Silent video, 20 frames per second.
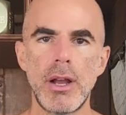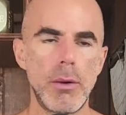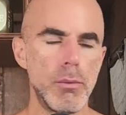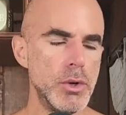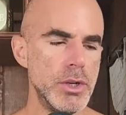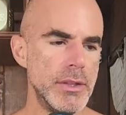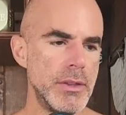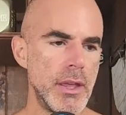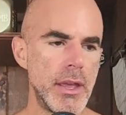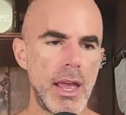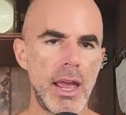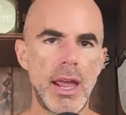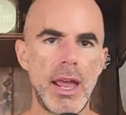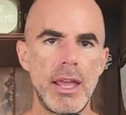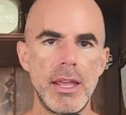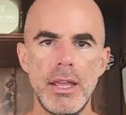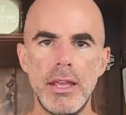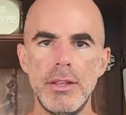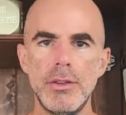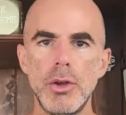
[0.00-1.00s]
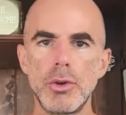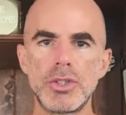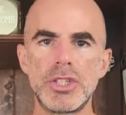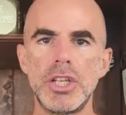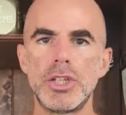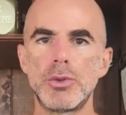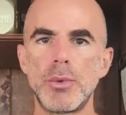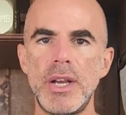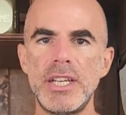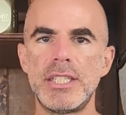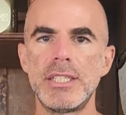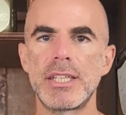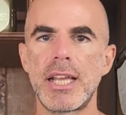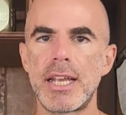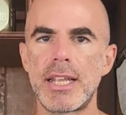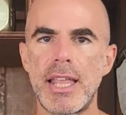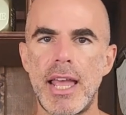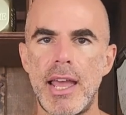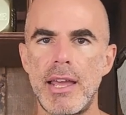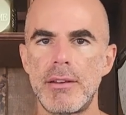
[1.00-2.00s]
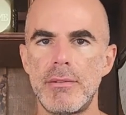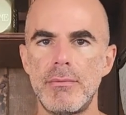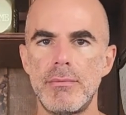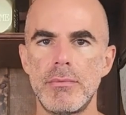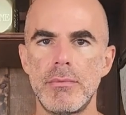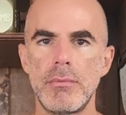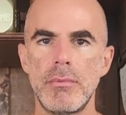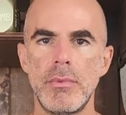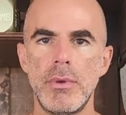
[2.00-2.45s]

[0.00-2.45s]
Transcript: I wouldn't, in those situations like that.